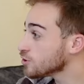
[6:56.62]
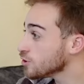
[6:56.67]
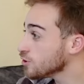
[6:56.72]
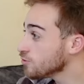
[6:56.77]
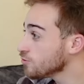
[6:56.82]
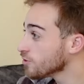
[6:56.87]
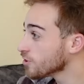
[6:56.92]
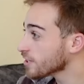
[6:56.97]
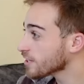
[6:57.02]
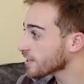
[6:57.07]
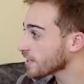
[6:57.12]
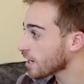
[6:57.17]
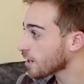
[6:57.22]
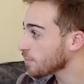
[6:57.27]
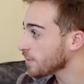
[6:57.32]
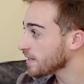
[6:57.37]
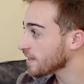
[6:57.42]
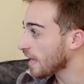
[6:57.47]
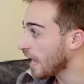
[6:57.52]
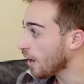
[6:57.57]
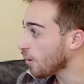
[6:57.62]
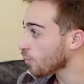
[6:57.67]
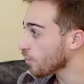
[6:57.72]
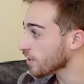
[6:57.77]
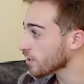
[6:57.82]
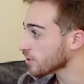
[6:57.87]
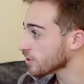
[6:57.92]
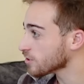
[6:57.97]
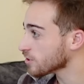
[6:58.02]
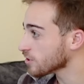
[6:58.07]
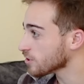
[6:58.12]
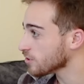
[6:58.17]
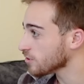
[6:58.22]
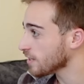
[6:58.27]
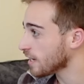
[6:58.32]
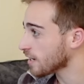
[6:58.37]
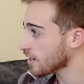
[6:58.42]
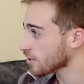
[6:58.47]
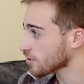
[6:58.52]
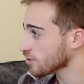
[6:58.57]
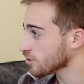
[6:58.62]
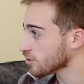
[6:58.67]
Do you really think I'd be that weird to do that on